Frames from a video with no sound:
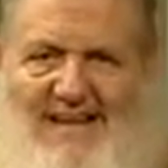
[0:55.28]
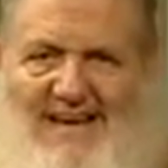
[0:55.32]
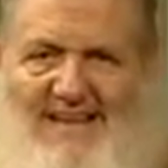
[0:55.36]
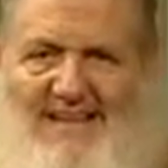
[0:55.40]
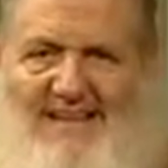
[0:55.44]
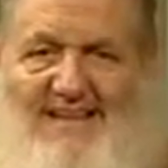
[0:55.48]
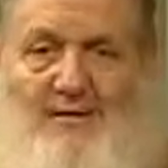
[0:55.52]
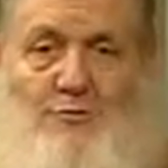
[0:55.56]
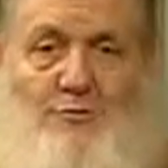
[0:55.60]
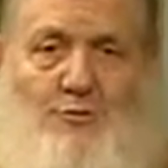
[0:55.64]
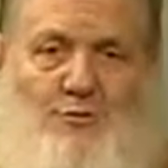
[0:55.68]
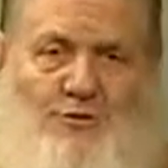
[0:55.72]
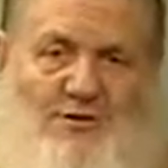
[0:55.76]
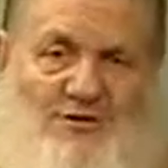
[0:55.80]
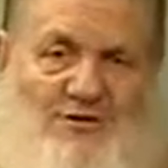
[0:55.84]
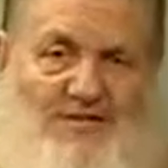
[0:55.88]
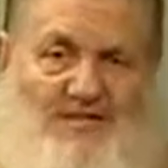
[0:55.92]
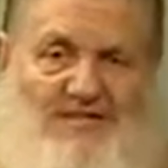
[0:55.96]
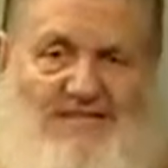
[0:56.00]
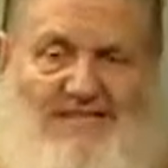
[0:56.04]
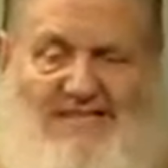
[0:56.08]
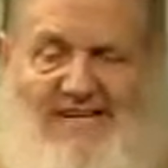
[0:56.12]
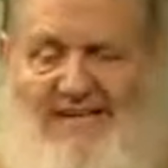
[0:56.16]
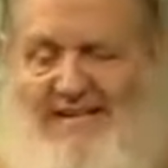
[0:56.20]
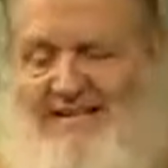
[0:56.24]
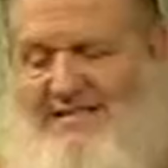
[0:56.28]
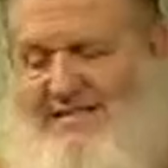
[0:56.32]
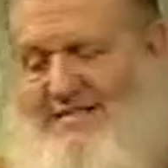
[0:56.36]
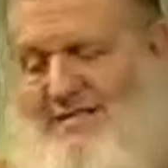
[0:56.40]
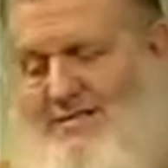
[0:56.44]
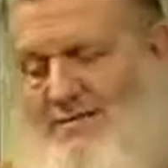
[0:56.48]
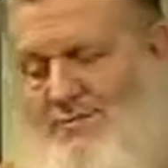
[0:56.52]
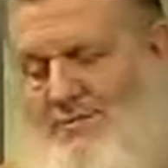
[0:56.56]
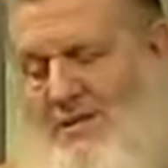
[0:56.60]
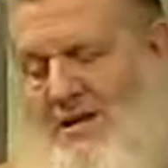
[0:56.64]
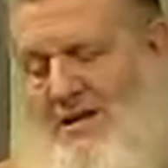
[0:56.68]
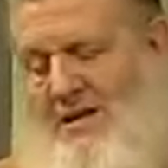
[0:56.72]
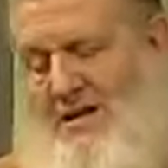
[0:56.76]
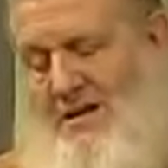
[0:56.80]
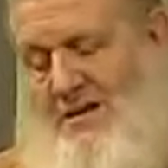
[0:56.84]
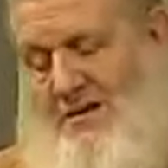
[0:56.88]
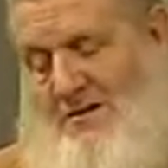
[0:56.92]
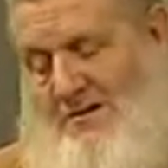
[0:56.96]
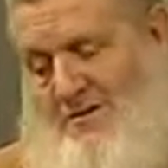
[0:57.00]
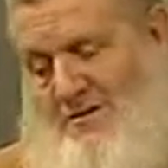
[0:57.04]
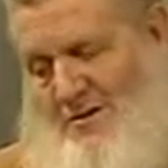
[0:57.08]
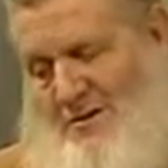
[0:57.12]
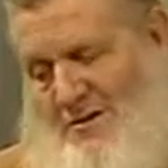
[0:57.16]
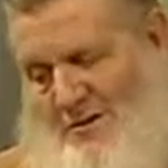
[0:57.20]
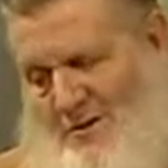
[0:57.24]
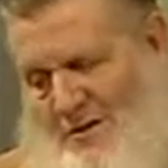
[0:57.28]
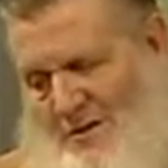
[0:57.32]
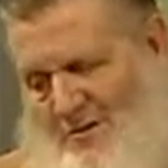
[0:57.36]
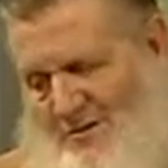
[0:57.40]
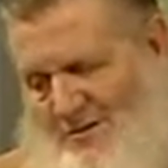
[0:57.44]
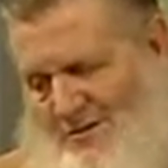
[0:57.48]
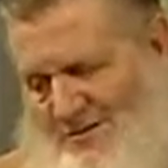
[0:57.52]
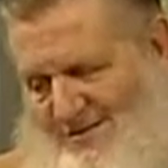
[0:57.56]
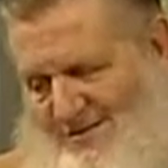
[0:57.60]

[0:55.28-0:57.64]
This was in Texas many years ago.